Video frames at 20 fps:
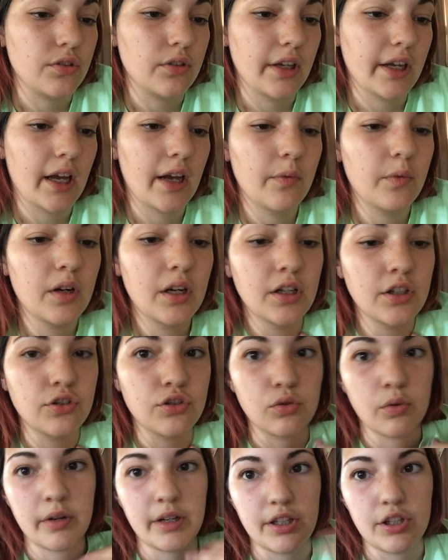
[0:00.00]
Like, I want to
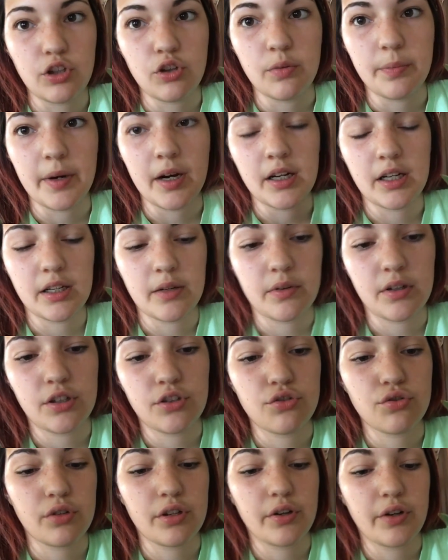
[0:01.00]
enjoy couponing. I want to
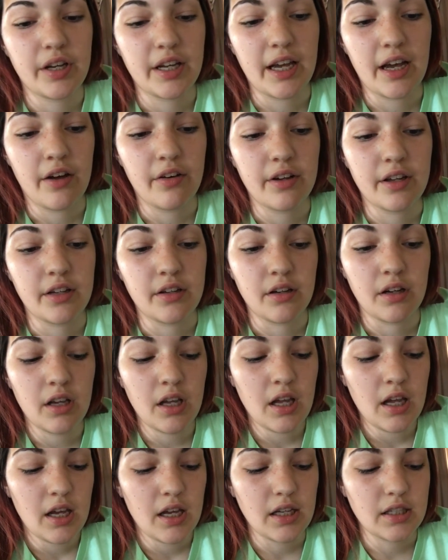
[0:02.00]
enjoy going out and
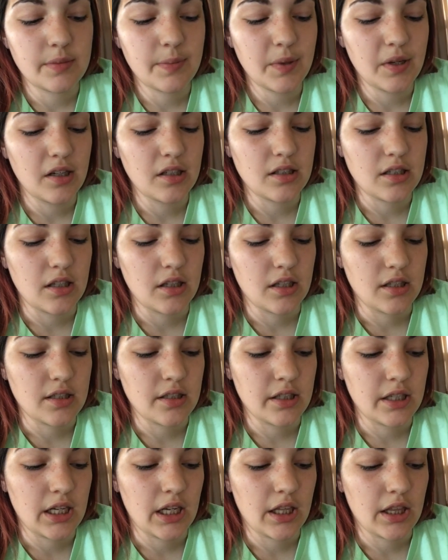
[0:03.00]
experiencing this
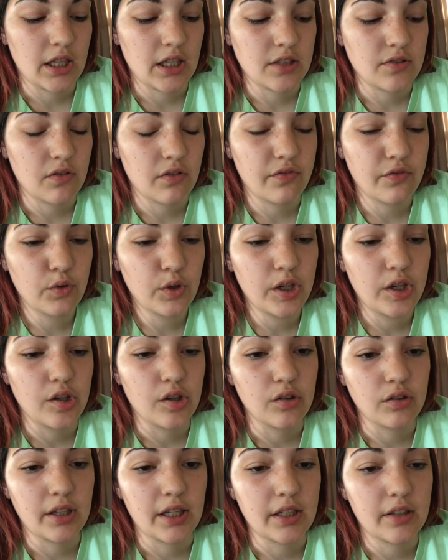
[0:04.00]
and getting things for free,
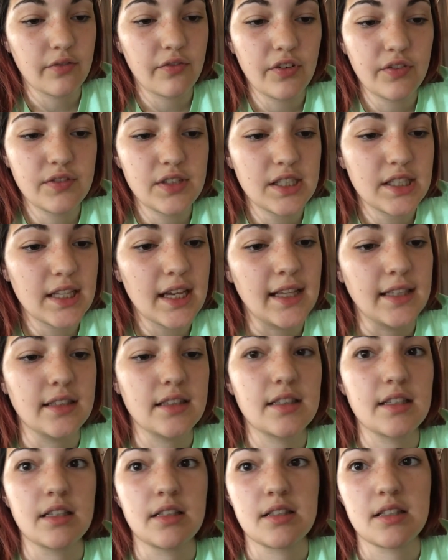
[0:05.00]
or like 50
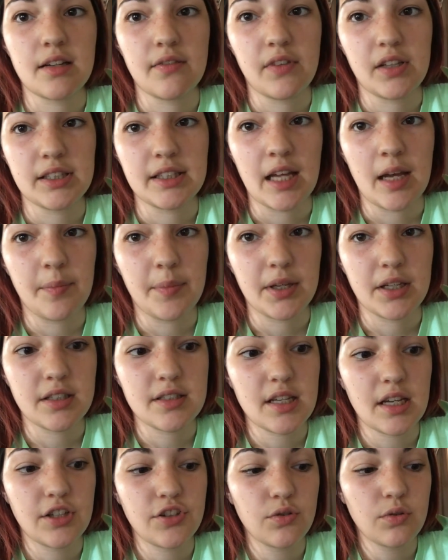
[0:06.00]
cents and stuff like that,
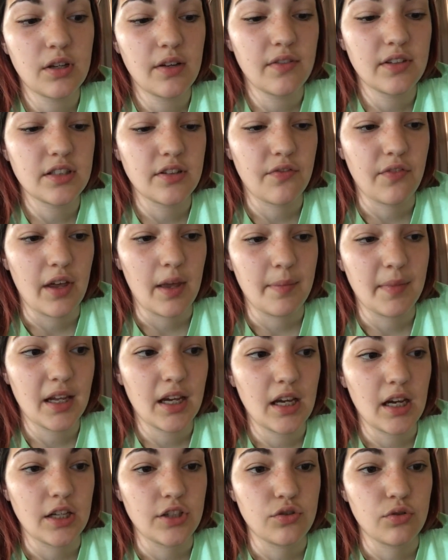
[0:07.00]
because I do give it to family.
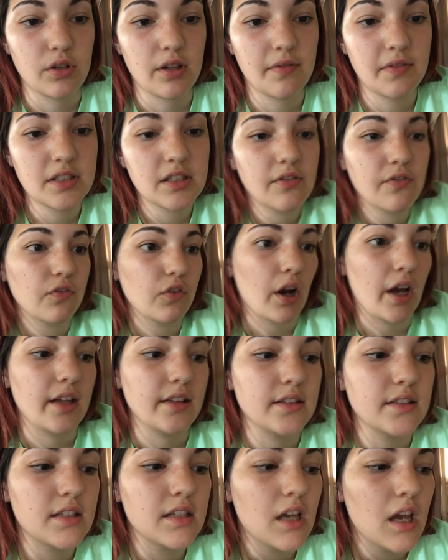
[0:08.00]
I do give it to
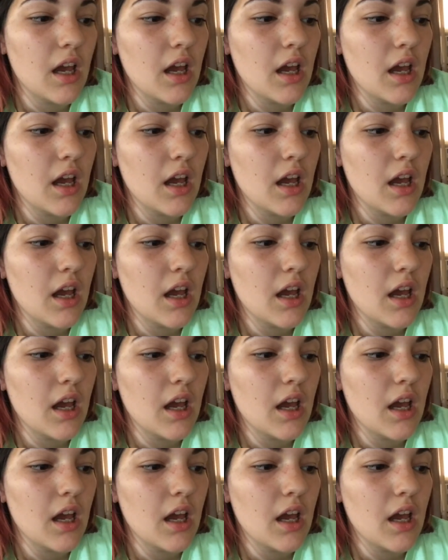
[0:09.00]
friends.